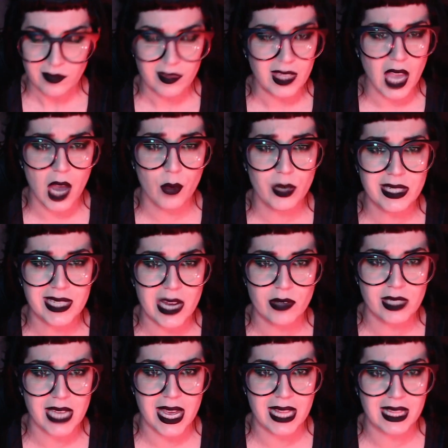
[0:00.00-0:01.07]
I went down
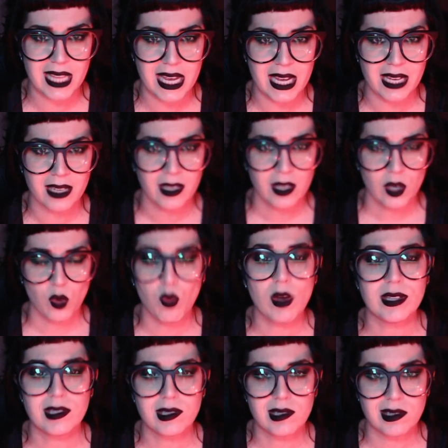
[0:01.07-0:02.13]
to LA
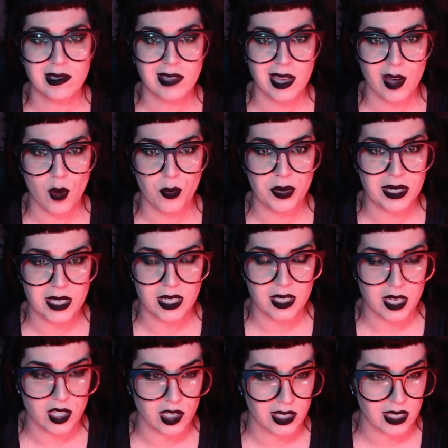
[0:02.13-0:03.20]
once since they opened it and
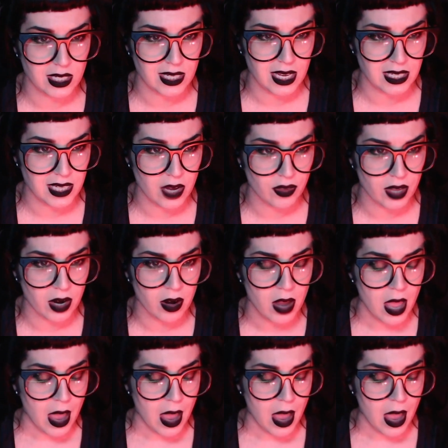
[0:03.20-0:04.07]
I just didn't get down there.